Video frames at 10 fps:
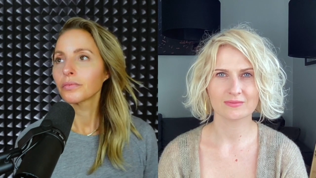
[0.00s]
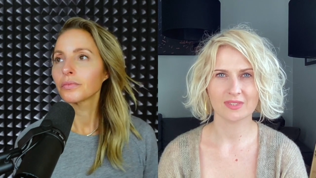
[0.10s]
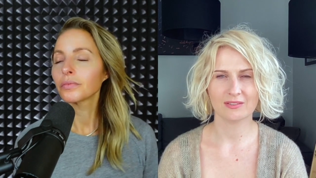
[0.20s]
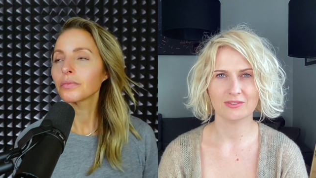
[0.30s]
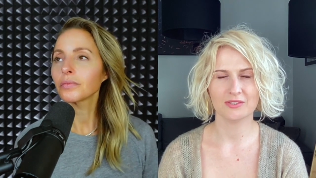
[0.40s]

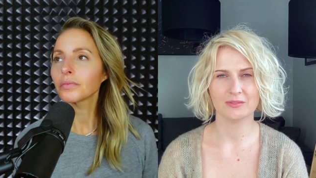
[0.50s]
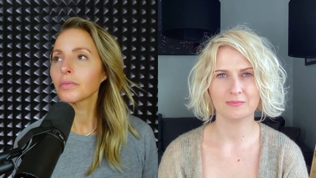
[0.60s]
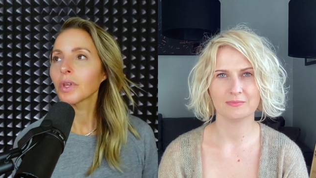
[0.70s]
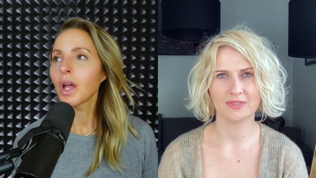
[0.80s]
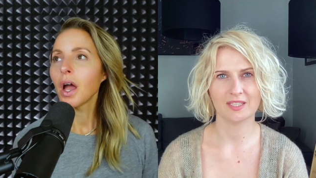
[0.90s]
Speaker 1: How do hmm. you
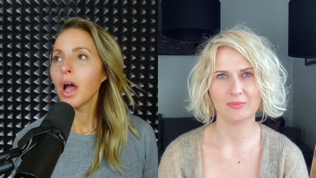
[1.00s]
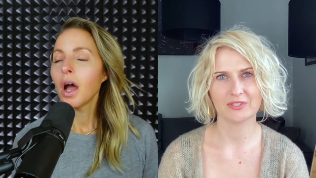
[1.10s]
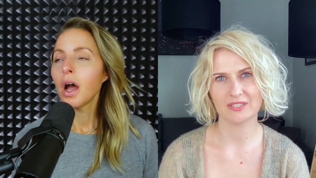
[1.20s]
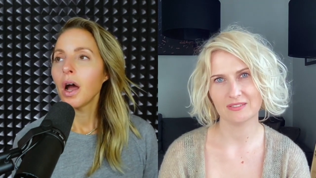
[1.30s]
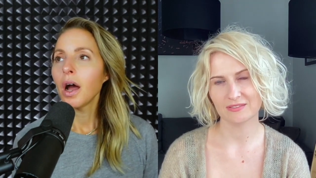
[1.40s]
help
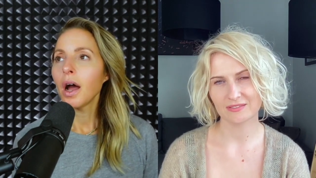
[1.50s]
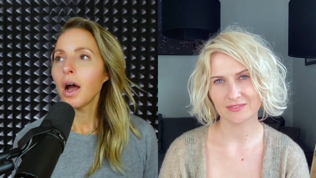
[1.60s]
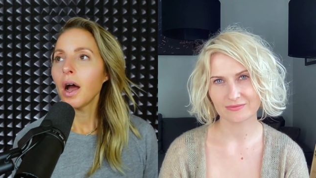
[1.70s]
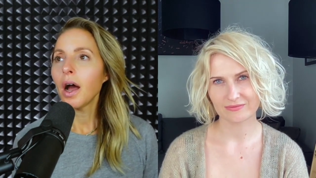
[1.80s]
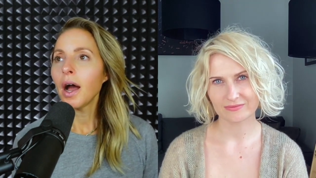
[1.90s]
yourself?
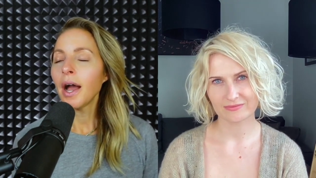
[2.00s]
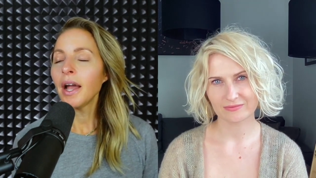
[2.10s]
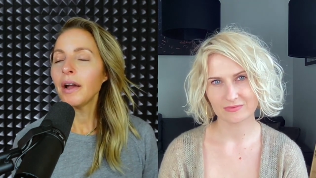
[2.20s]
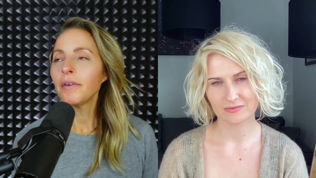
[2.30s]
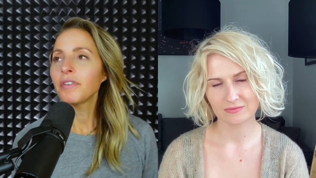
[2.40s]
Speaker 2: I
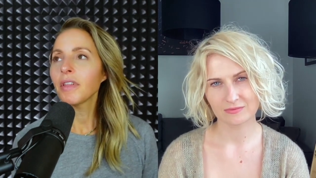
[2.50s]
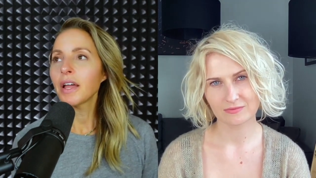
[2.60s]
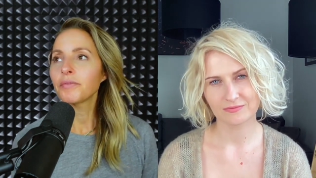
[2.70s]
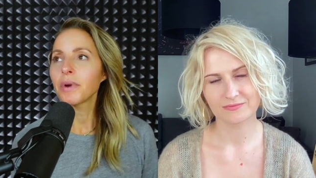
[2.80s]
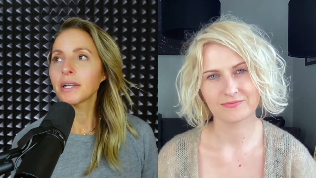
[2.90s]
have a
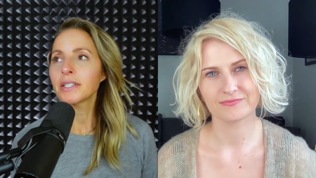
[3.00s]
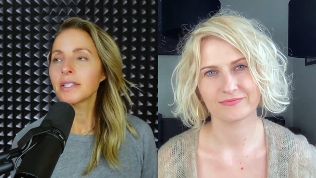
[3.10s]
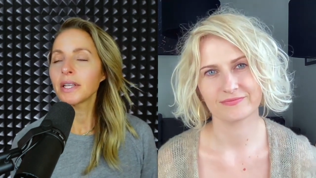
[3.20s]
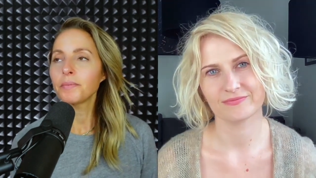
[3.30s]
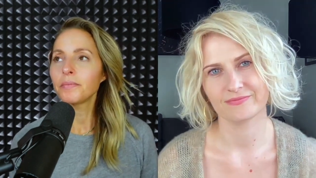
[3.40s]
lot of
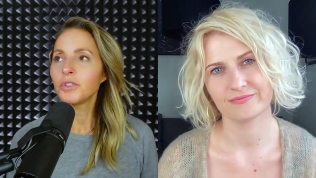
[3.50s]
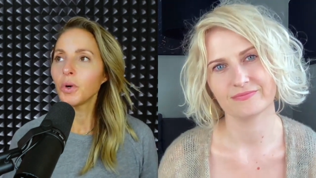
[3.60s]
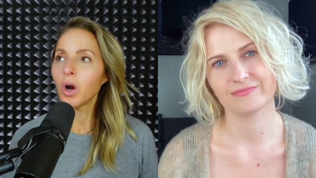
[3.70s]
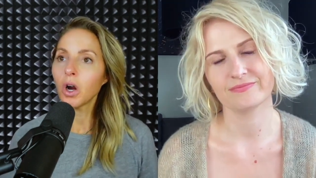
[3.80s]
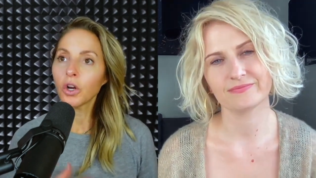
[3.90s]
practices. I do
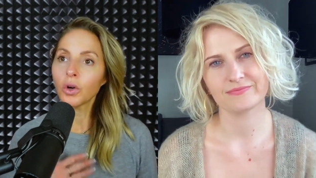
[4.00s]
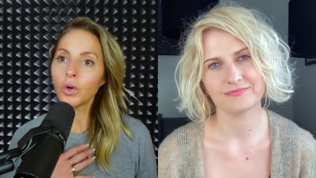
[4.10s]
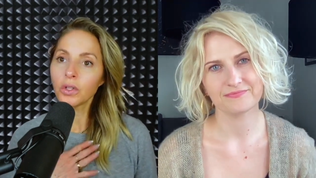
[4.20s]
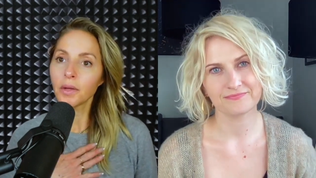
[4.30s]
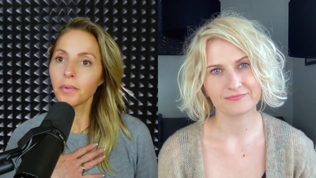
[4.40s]
a heart
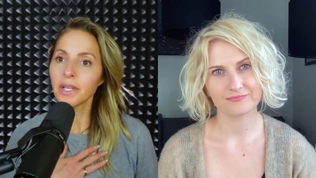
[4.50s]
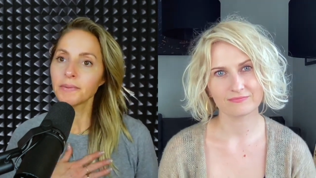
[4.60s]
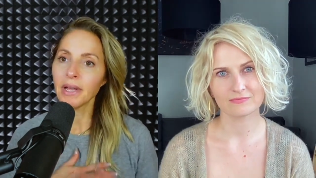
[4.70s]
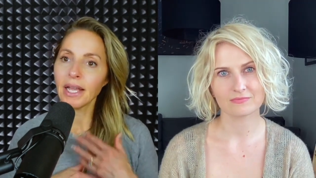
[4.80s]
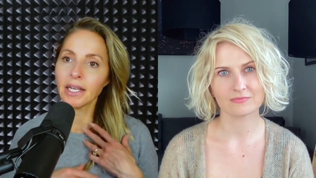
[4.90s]
hold. I place
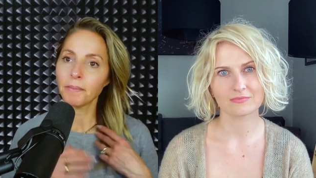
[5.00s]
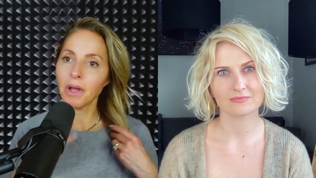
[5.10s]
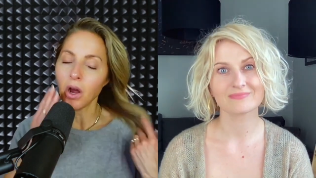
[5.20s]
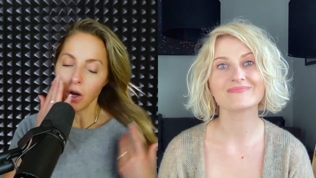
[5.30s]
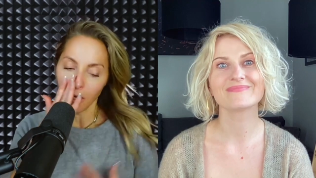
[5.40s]
my hand on my
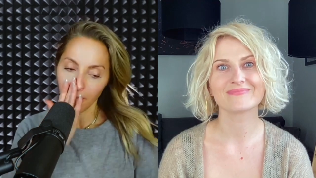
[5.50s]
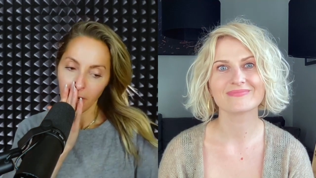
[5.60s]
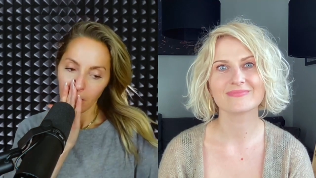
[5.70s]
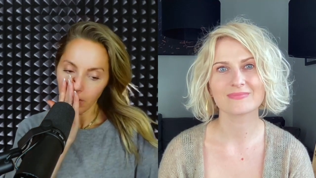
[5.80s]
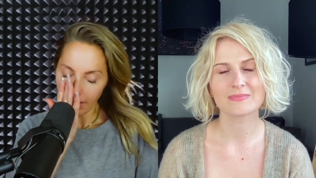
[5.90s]
heart and my
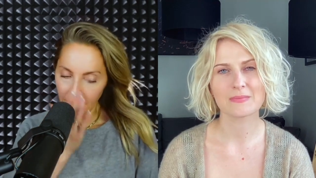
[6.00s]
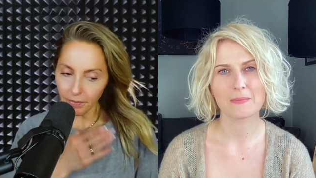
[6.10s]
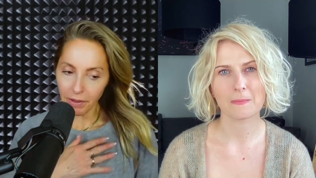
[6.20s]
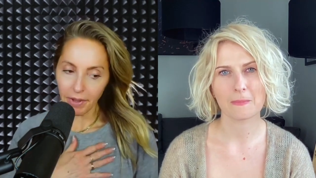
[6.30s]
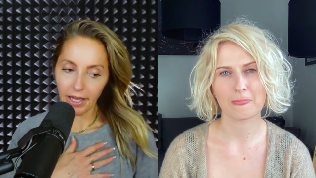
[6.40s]
other hand on
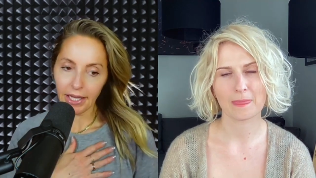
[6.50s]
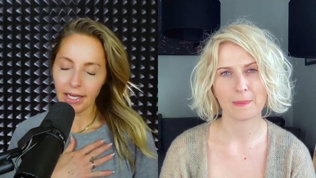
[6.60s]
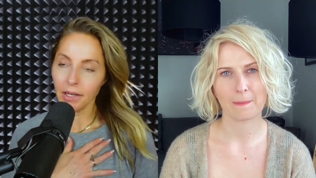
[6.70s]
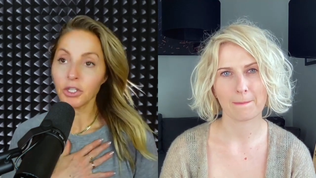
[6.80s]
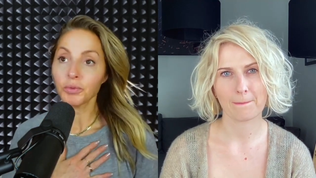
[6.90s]
my belly,
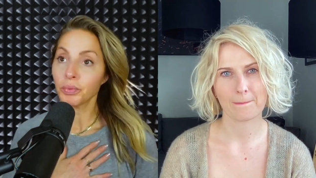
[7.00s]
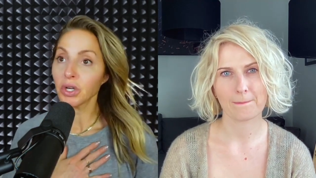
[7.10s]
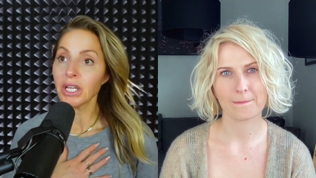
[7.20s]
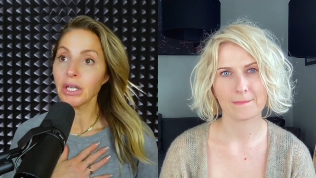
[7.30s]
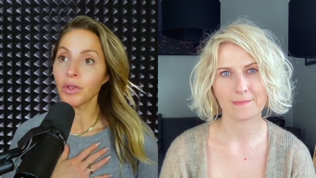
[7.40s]
and I just
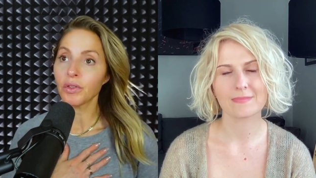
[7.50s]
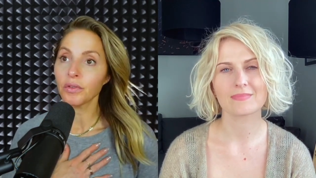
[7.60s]
breathe